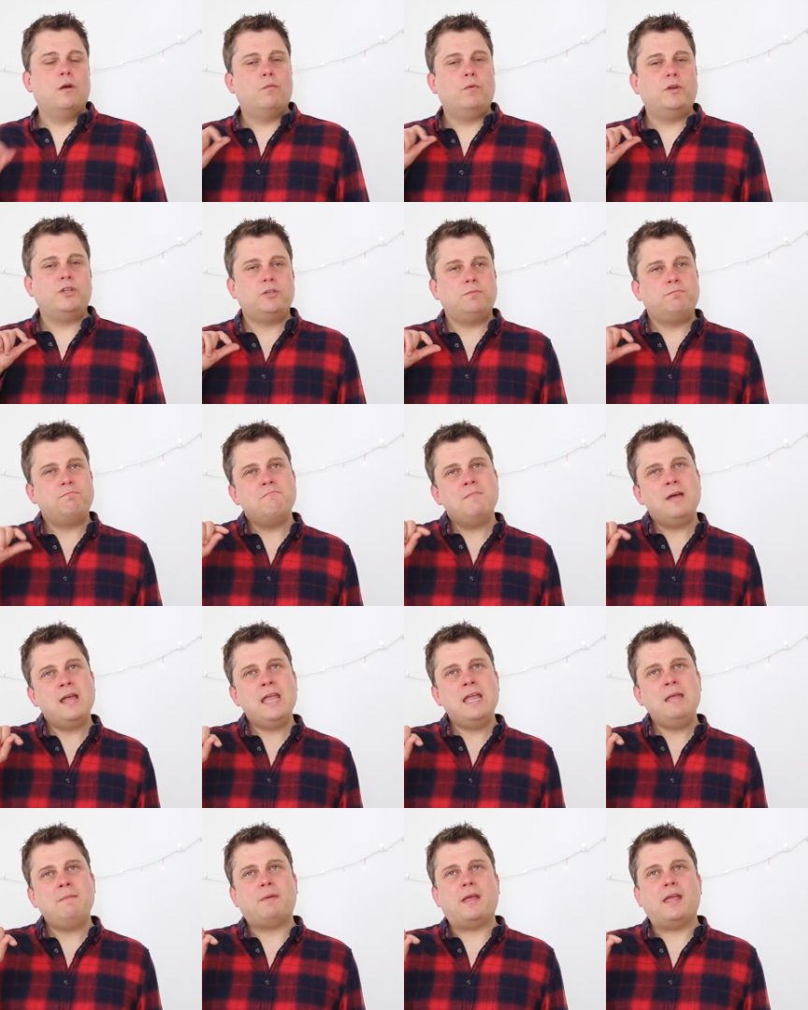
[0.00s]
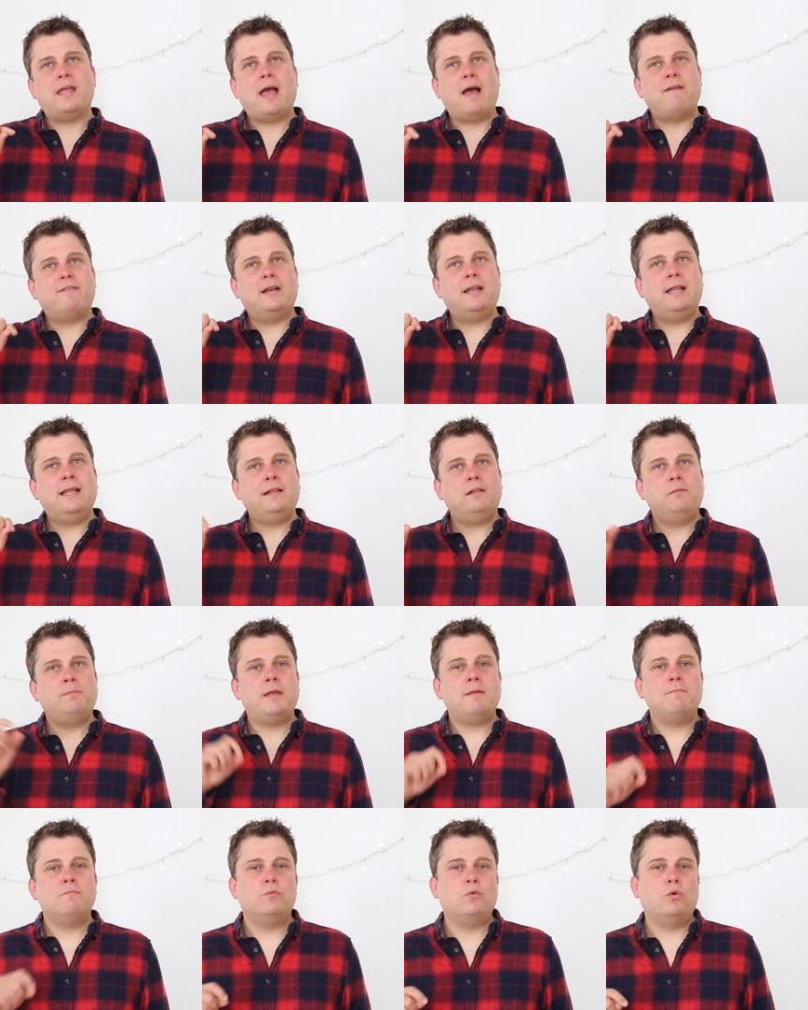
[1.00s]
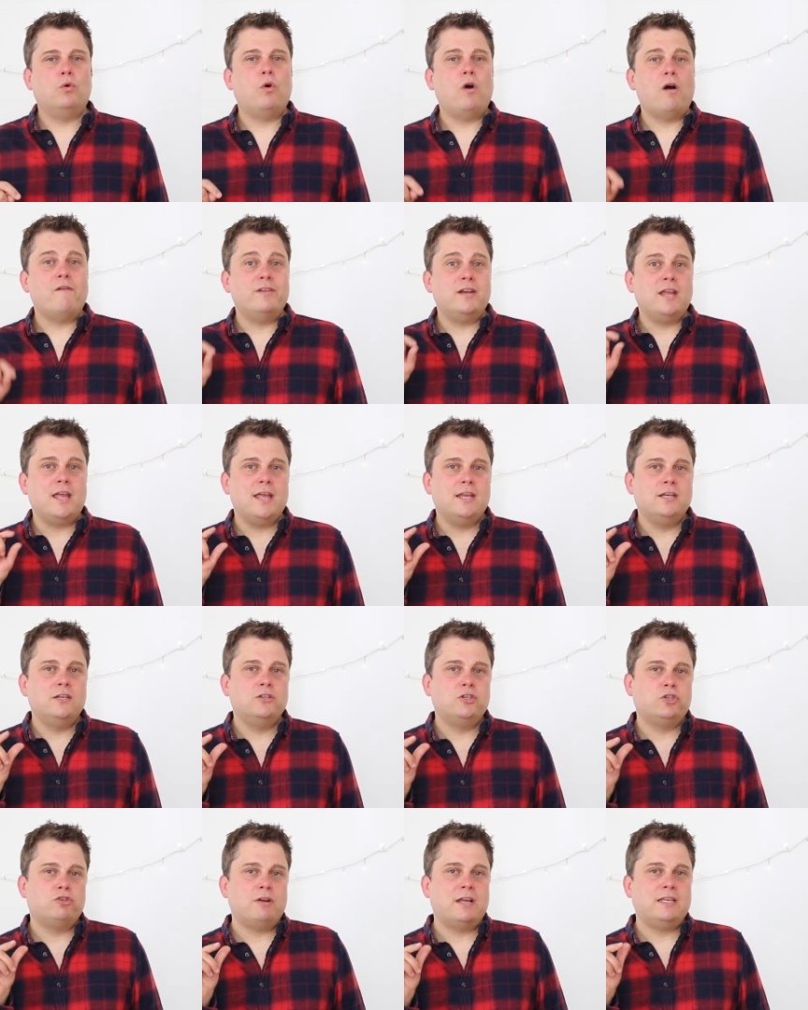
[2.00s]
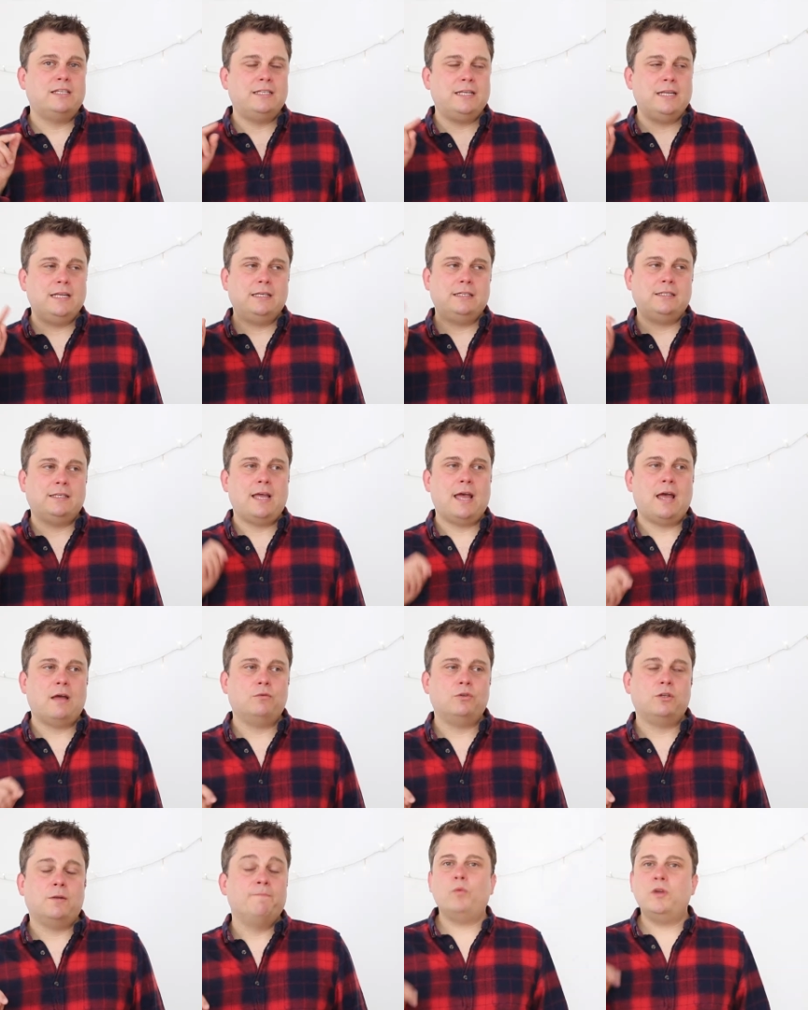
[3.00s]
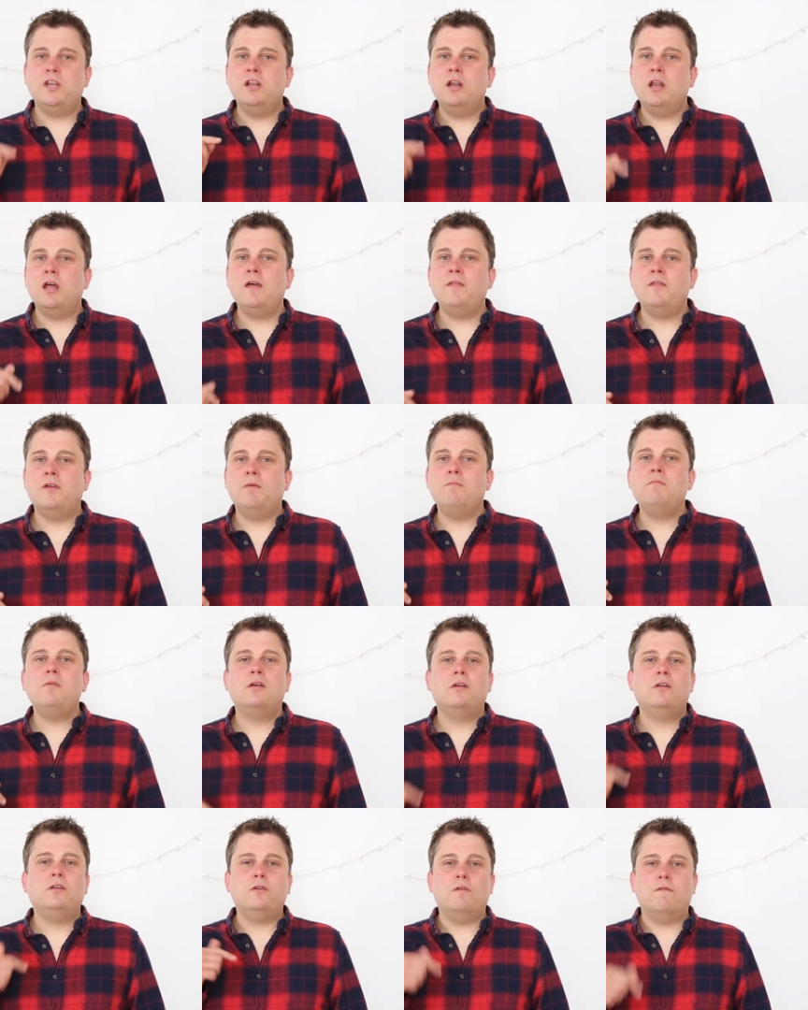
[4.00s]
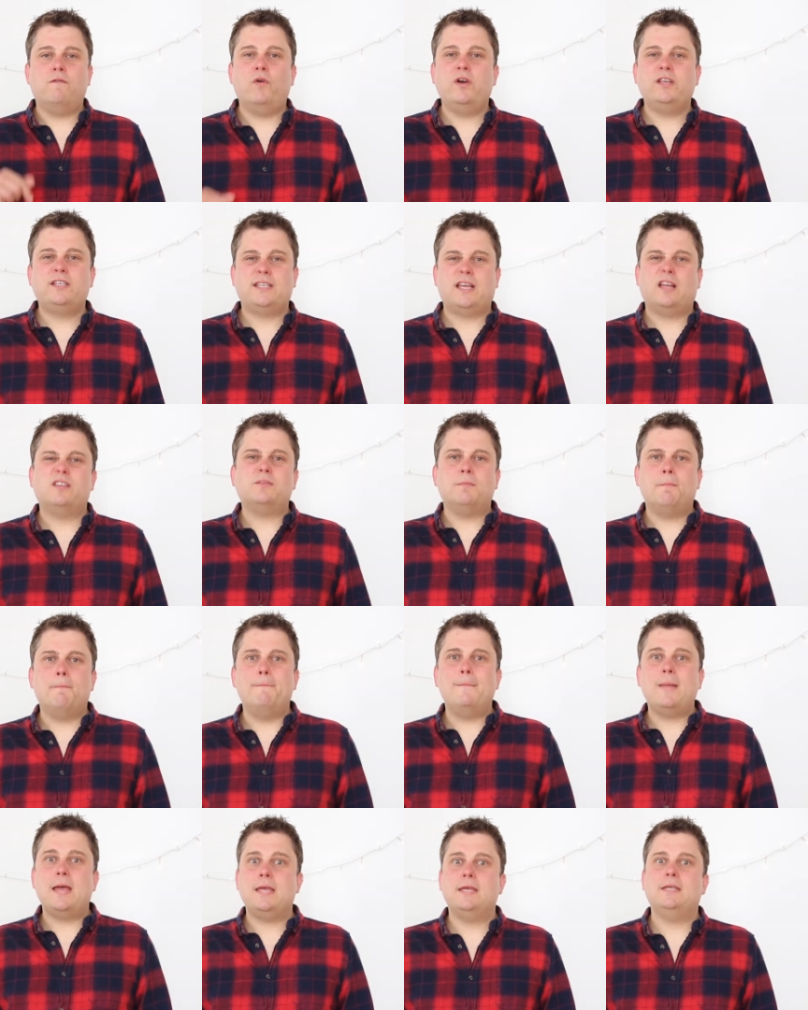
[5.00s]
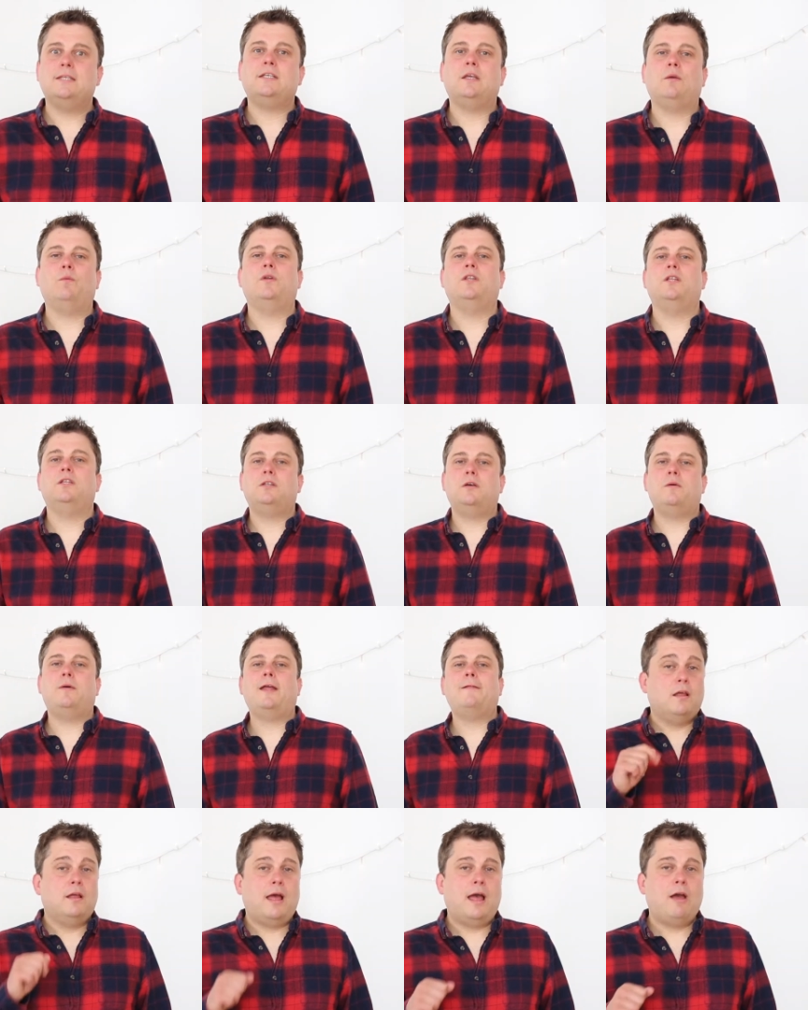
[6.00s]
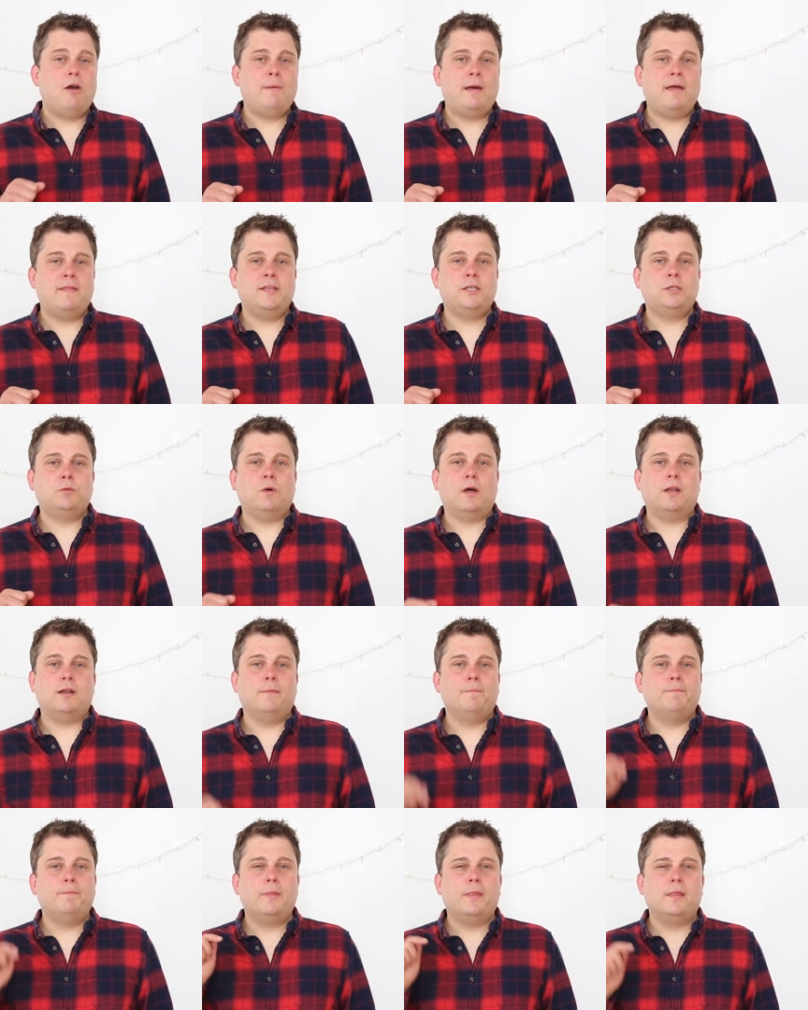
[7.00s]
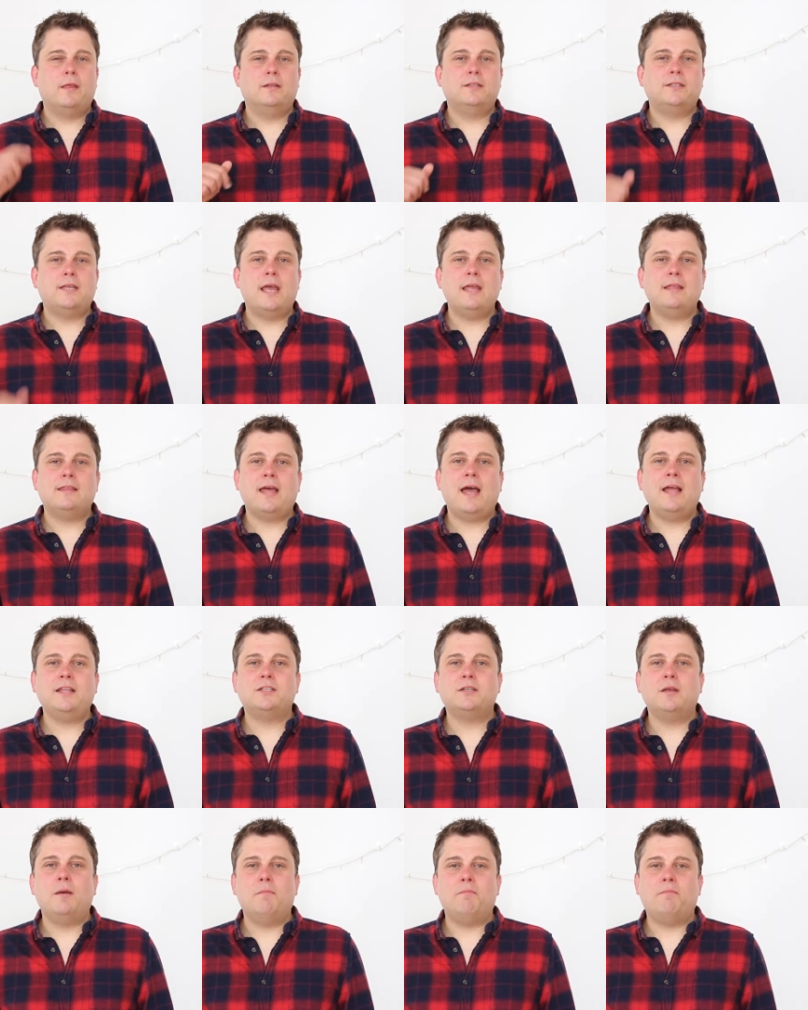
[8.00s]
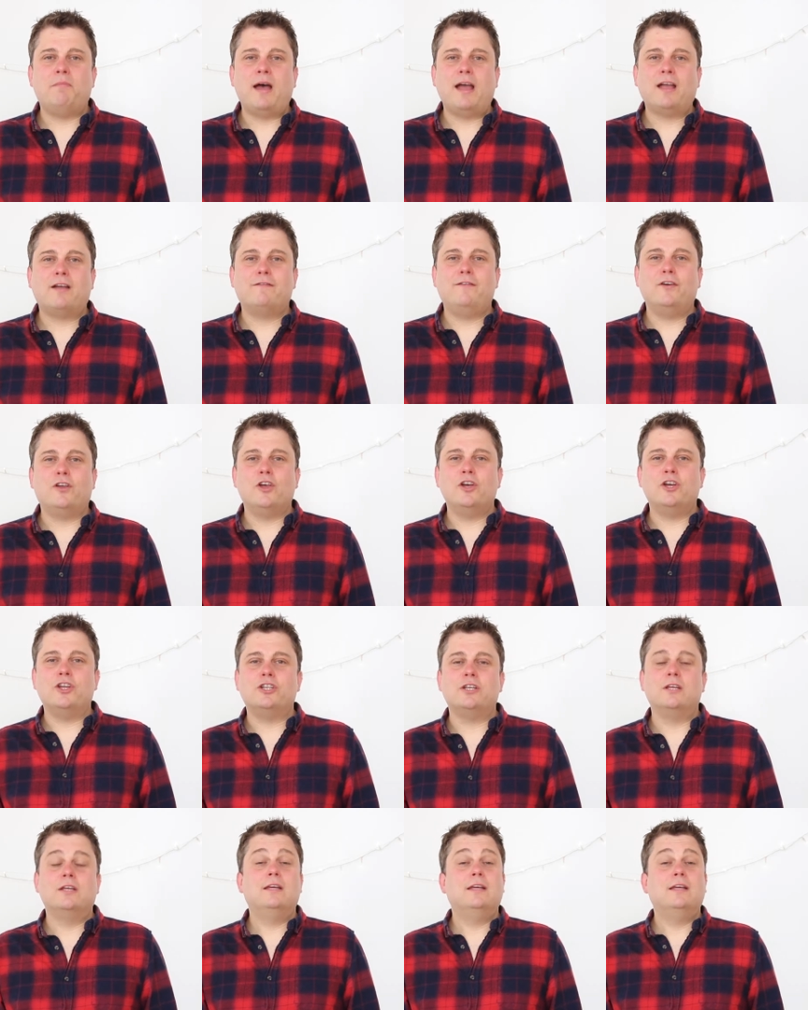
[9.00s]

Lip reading: which maybe have a little bit more of an interesting sound. When you learn them, your voice sounds amazing when you do it. How about this one? Take That Back for Good.